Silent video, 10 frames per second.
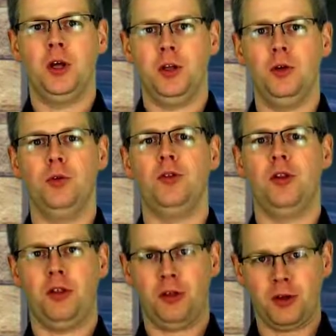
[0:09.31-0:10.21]
used
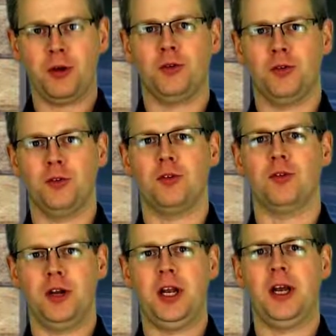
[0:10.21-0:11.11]
in thousands of
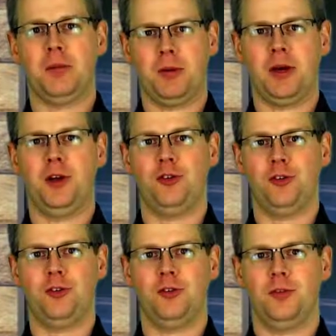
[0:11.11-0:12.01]
cleaning
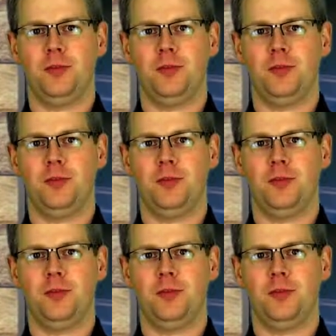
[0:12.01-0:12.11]
applications.